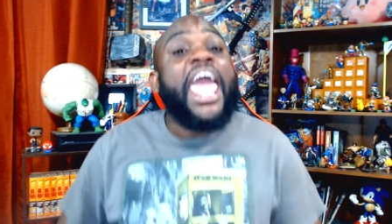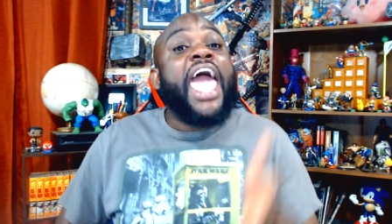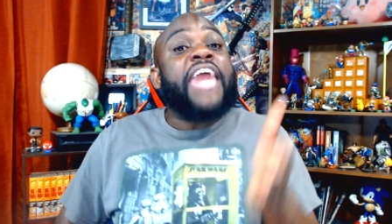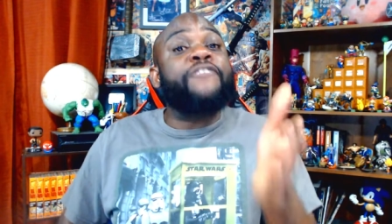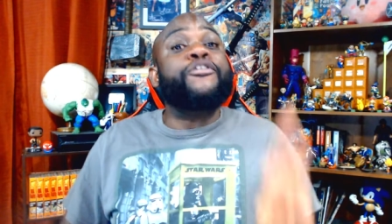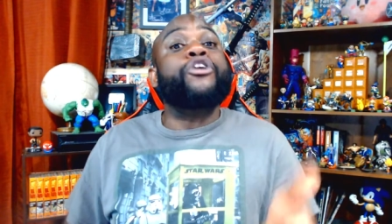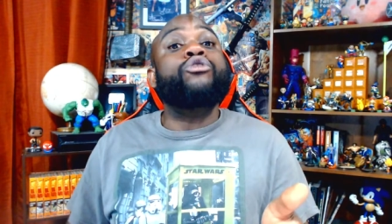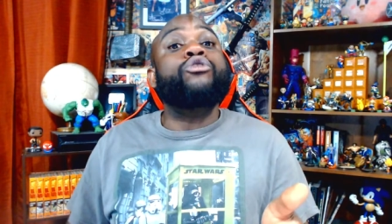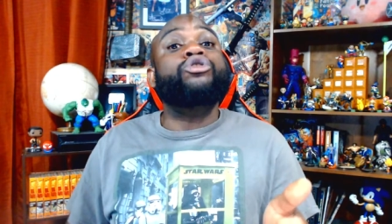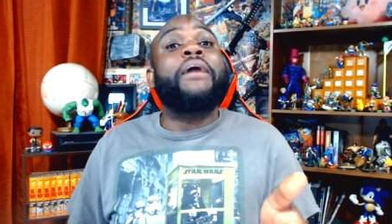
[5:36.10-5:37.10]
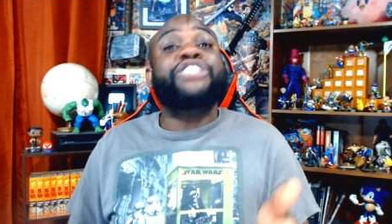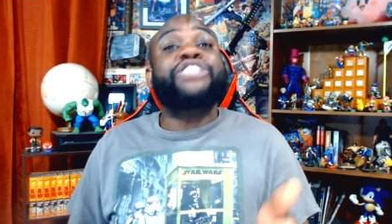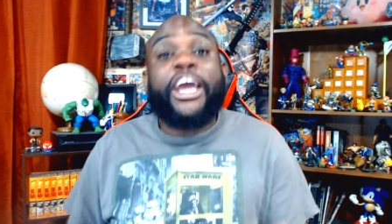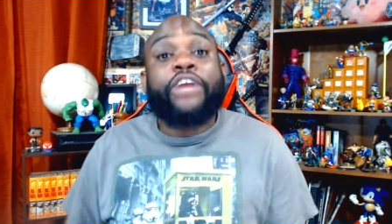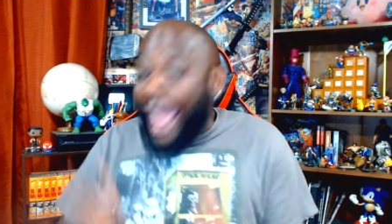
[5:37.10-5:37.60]
And if you're new to my
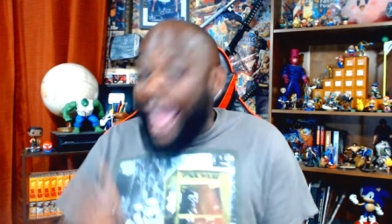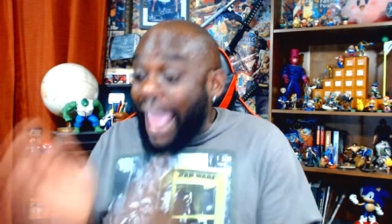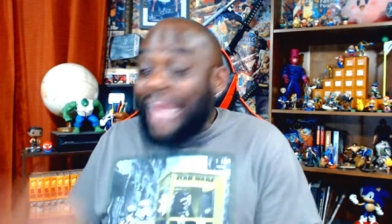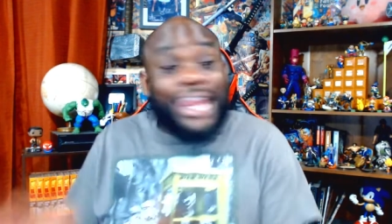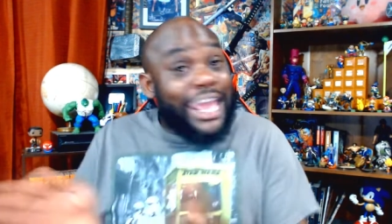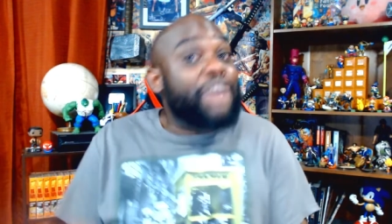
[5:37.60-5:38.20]
channel, and if